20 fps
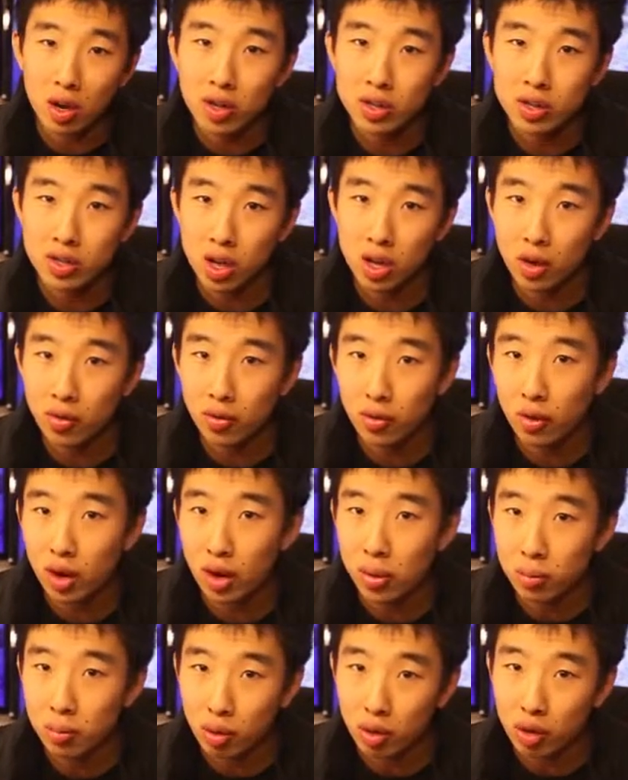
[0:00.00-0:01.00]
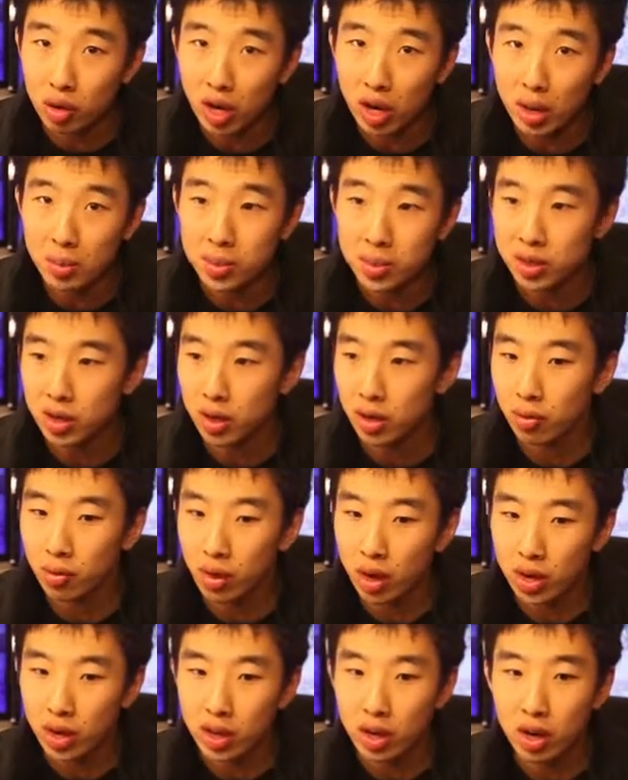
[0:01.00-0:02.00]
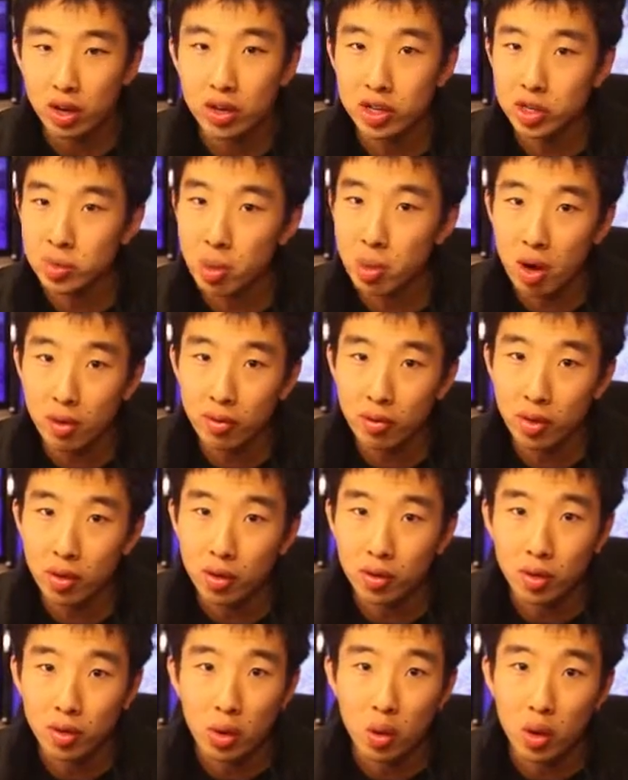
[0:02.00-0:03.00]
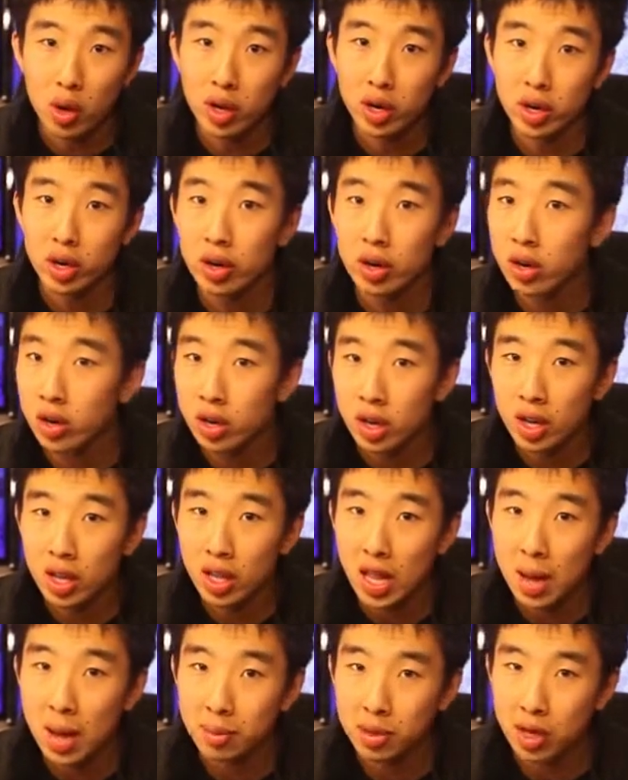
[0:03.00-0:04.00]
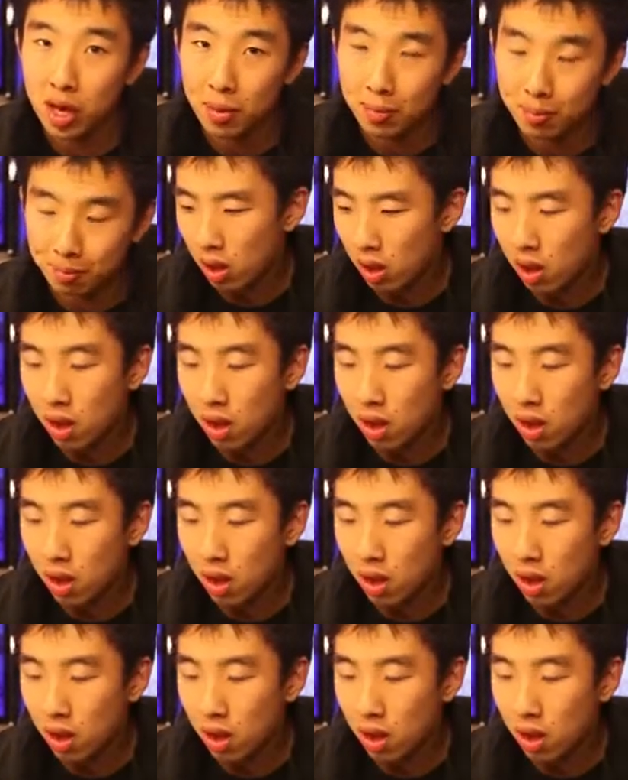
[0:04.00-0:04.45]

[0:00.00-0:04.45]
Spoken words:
the software and programs that are running on your smartphone or your laptop.